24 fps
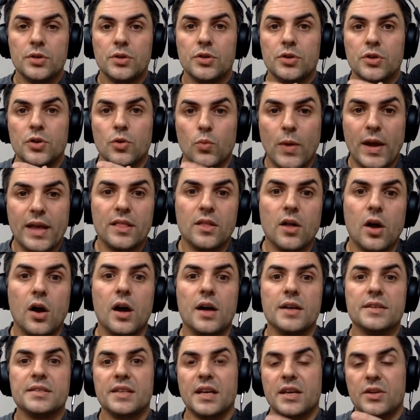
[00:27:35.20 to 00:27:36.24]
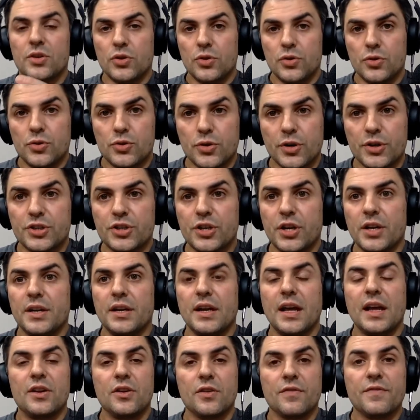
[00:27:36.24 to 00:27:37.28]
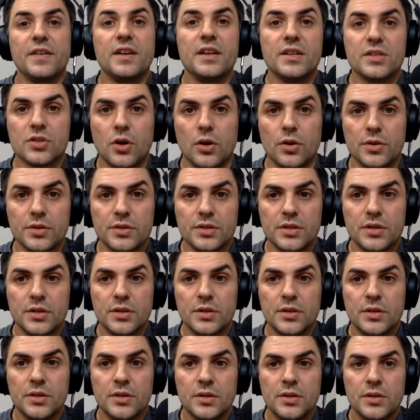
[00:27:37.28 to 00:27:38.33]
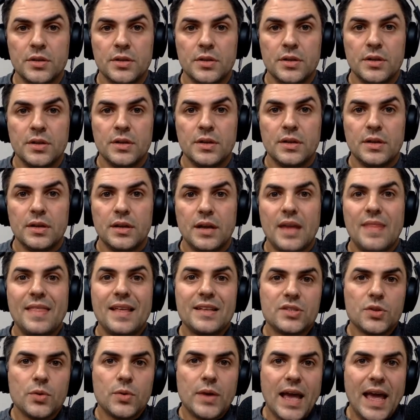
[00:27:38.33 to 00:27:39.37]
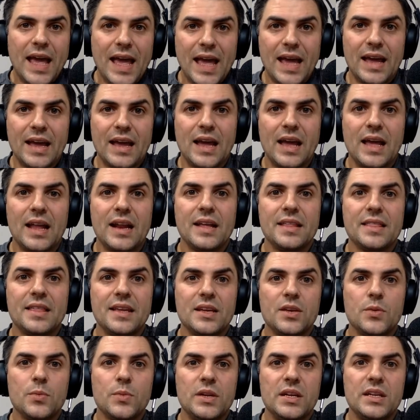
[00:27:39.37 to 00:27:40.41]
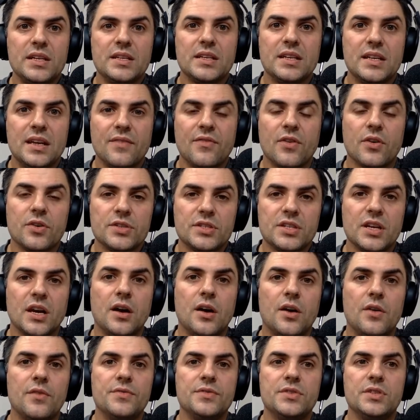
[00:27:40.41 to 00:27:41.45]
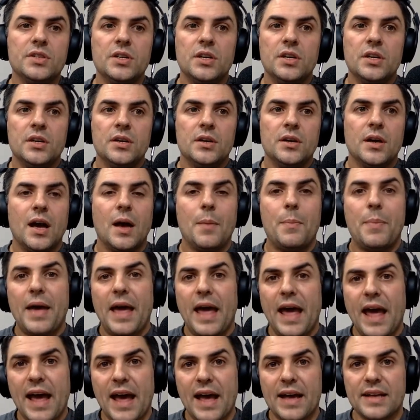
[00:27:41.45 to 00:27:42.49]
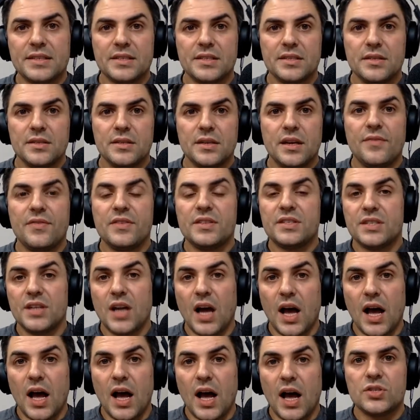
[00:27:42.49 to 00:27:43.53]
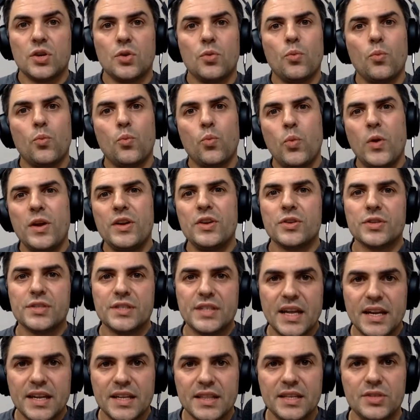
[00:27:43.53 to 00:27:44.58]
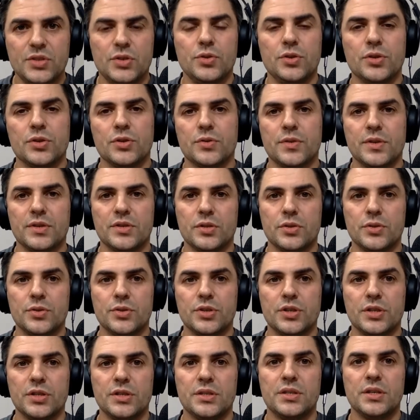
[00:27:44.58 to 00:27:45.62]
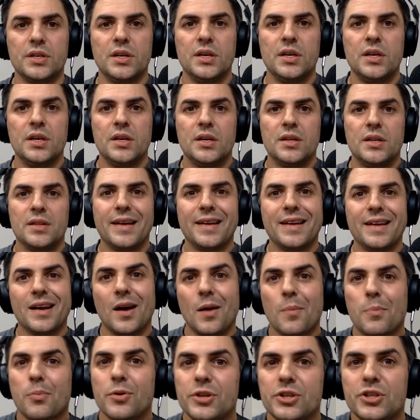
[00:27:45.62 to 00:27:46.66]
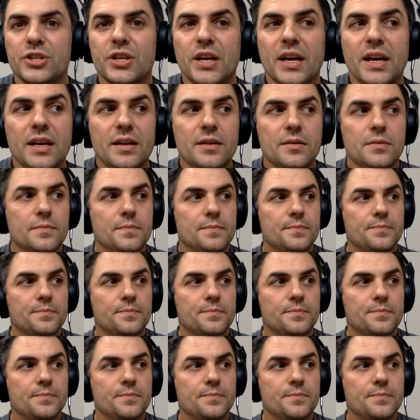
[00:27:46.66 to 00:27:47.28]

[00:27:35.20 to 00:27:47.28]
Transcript: your weight loss and your nutrition and your fitness goals. And that's okay. And I think we need to give ourselves a pass if it's not. So when you're setting these New Year's resolutions, like appreciate